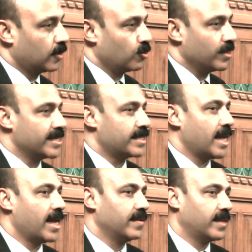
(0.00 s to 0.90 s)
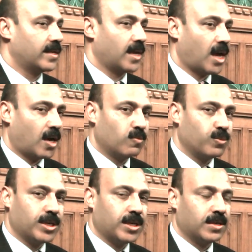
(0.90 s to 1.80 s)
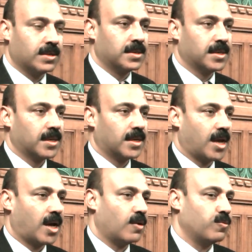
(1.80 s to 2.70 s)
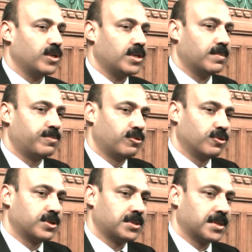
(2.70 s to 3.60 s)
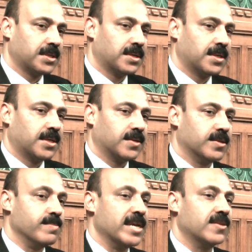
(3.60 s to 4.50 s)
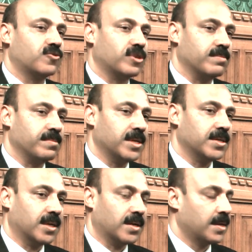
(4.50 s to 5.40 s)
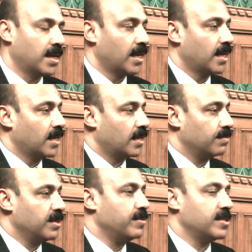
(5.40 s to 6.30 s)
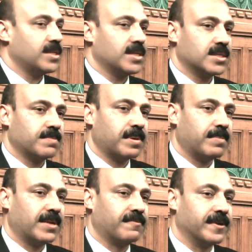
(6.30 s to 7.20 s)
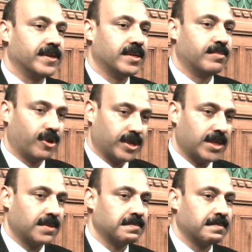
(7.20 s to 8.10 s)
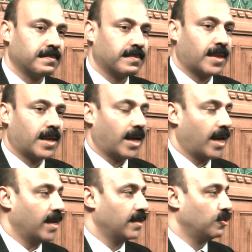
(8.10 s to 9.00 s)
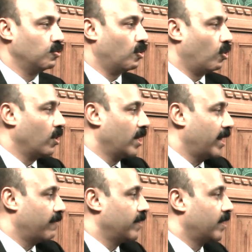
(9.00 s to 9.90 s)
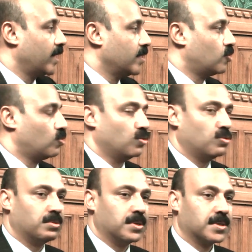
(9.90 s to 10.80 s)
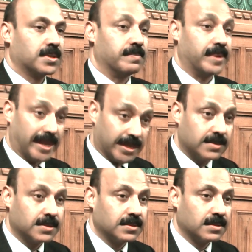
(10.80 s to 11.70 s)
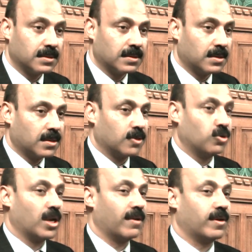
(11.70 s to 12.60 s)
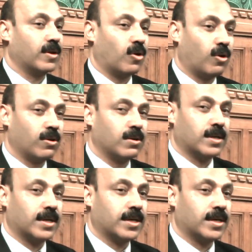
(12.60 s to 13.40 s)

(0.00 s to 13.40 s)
understand that how we approach the mainstream media. BBC is a public funded body, and you all have a right to complaint. You have all